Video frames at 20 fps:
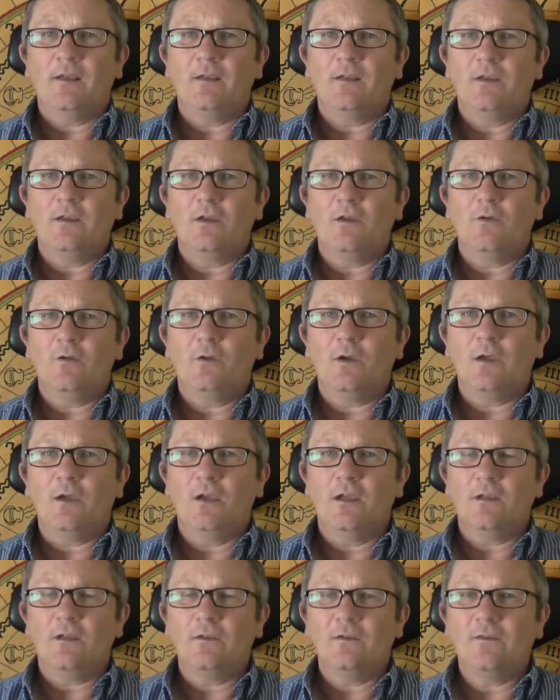you
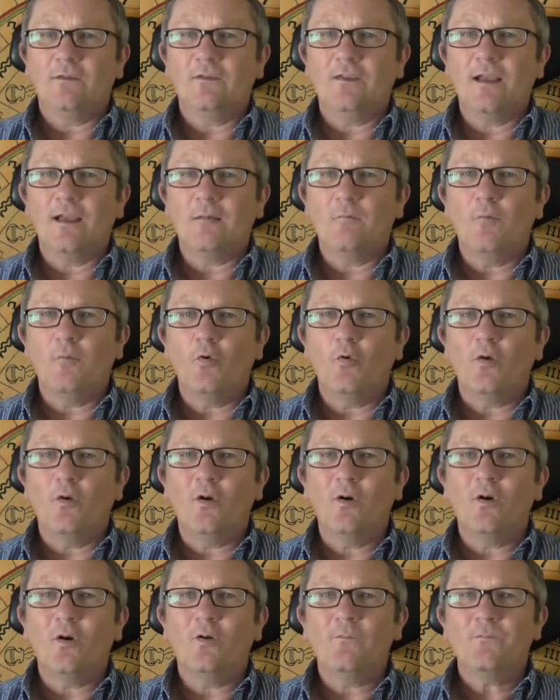can get a
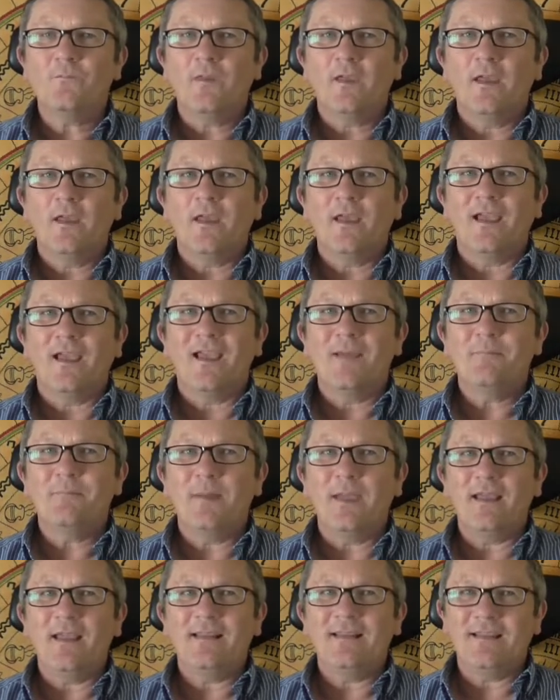more
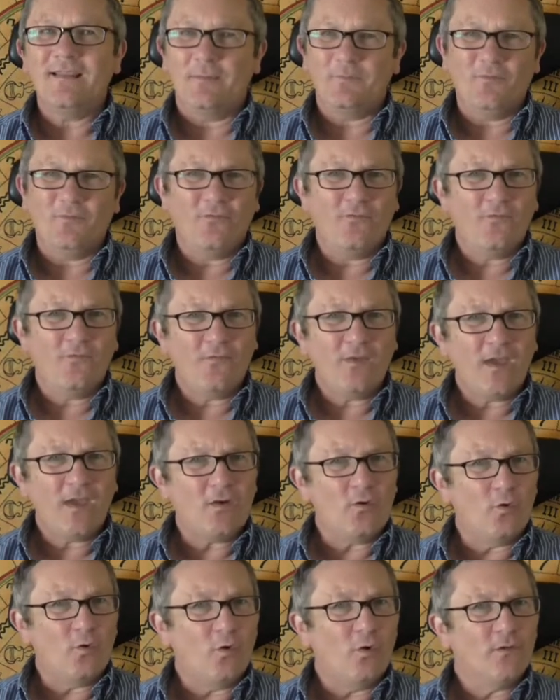in-depth
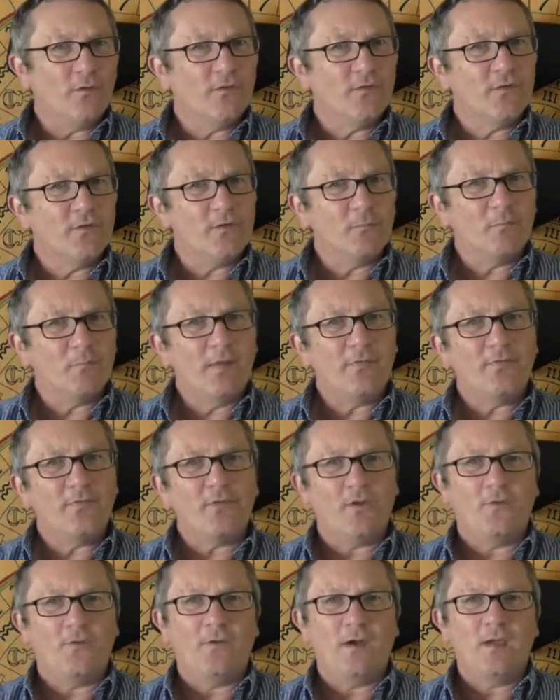feel to the
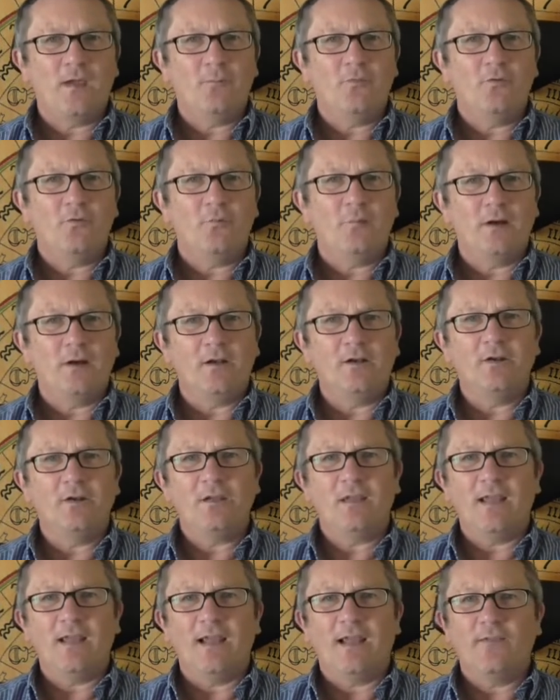month of April by
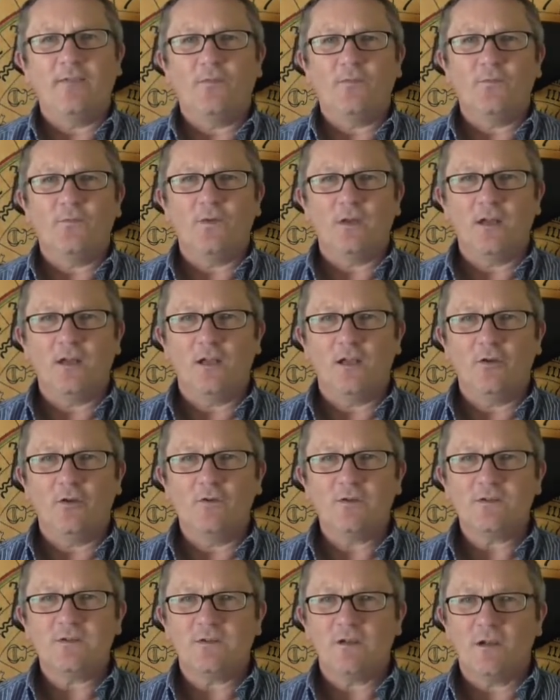looking at the
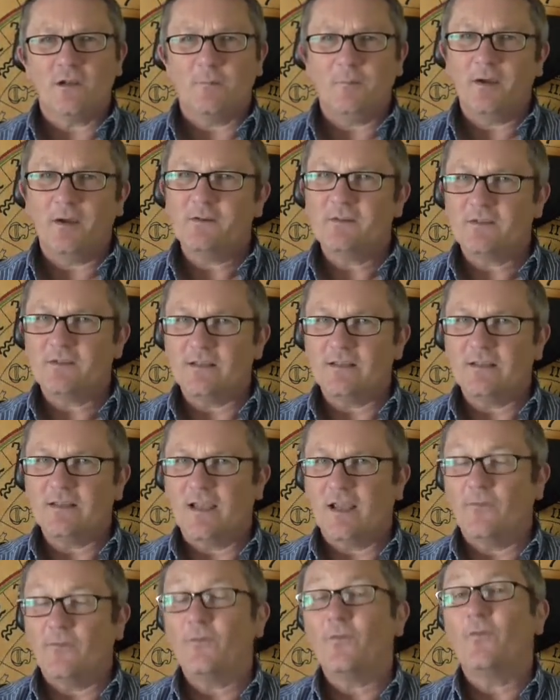videos that are posted
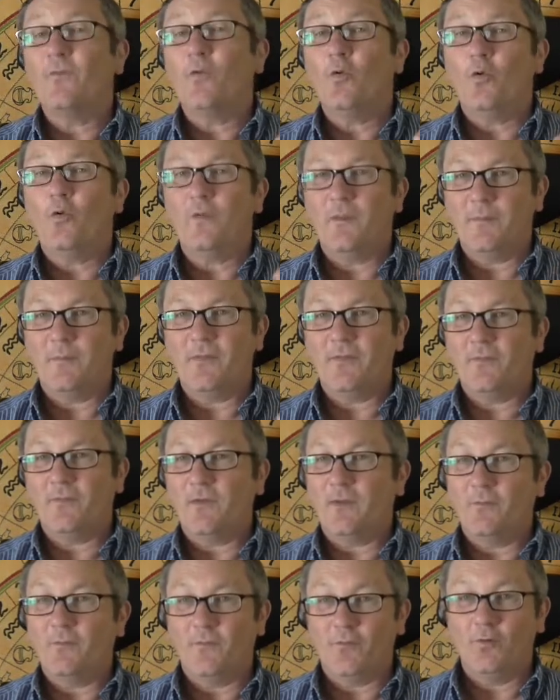there for the month of
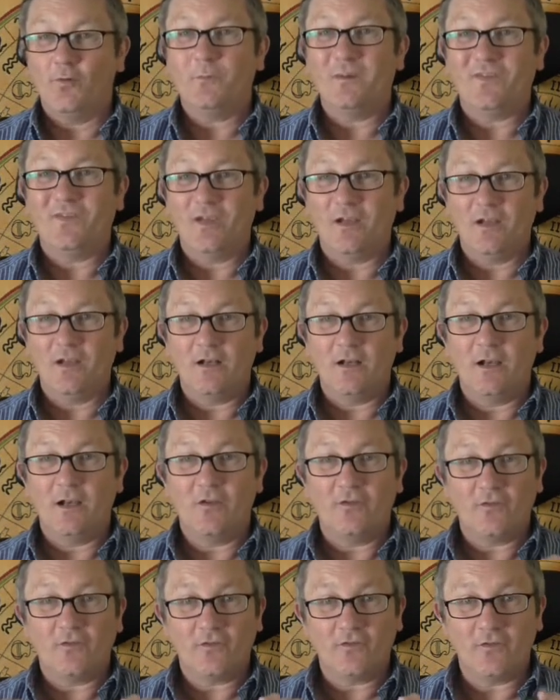April for your
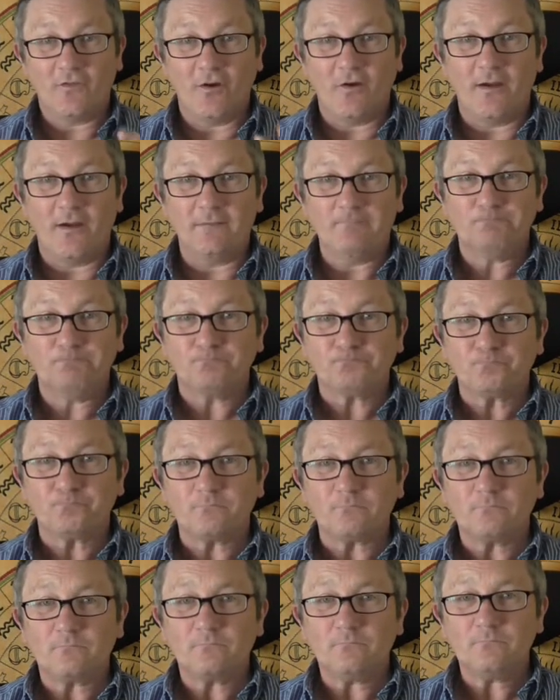particular sign.
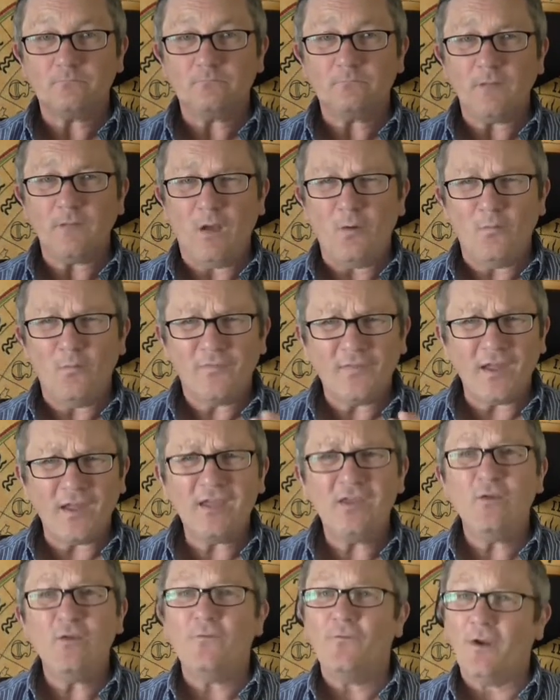
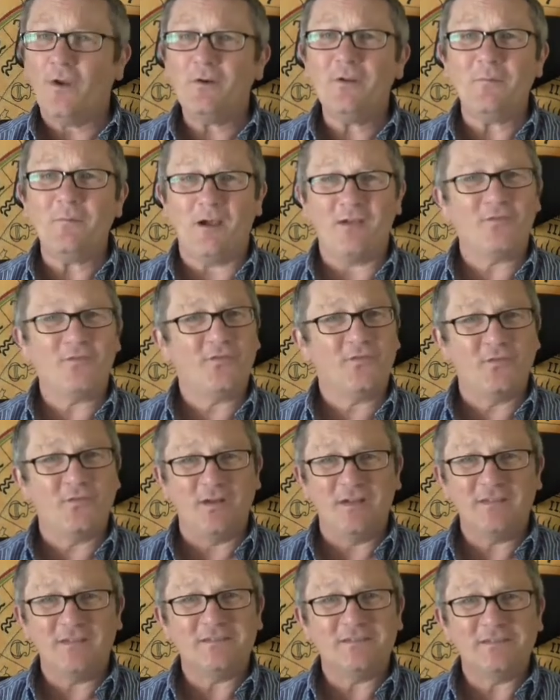Thank you very much for
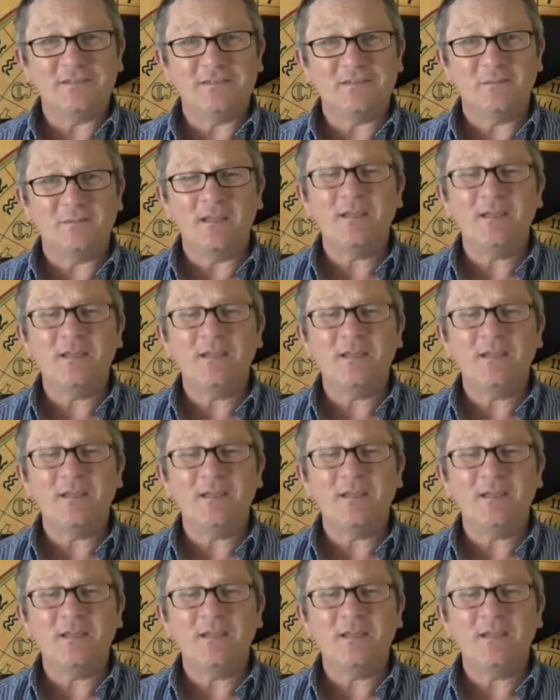listening to